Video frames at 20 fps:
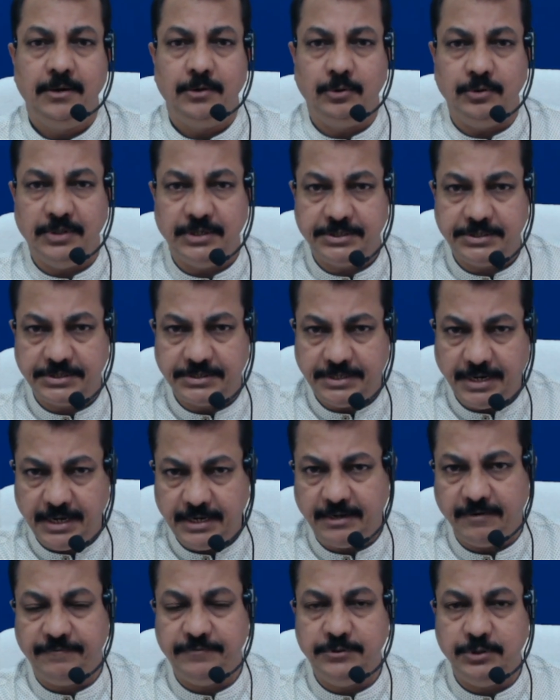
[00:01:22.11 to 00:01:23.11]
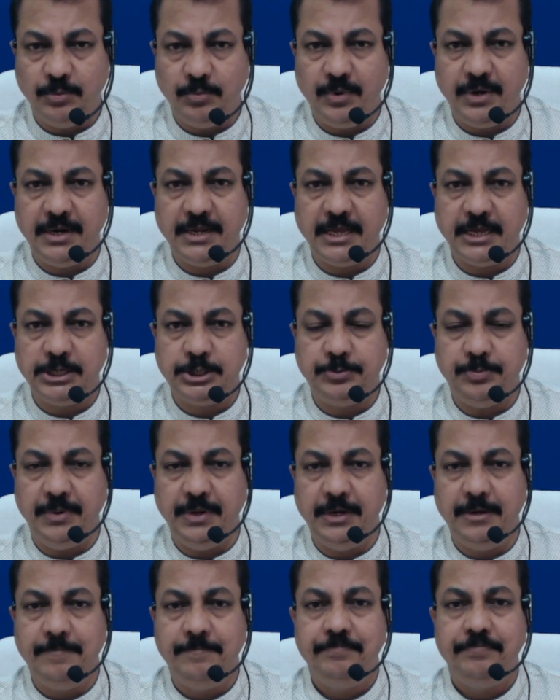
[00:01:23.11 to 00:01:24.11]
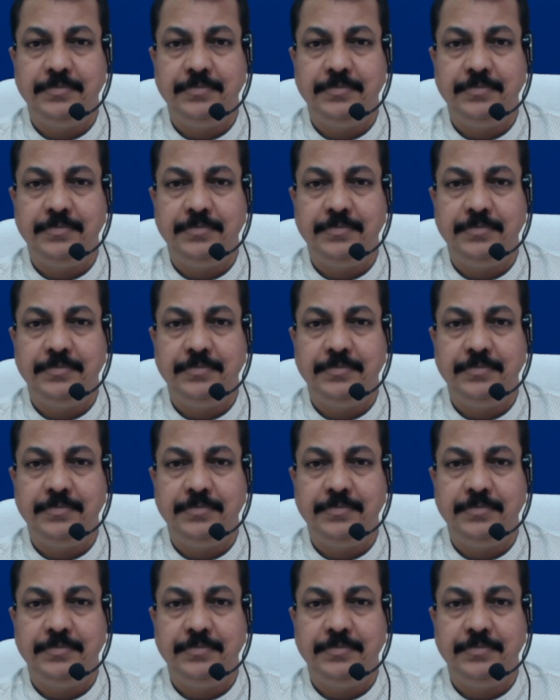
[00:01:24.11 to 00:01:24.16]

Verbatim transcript: to the state of Jammu and Kashmir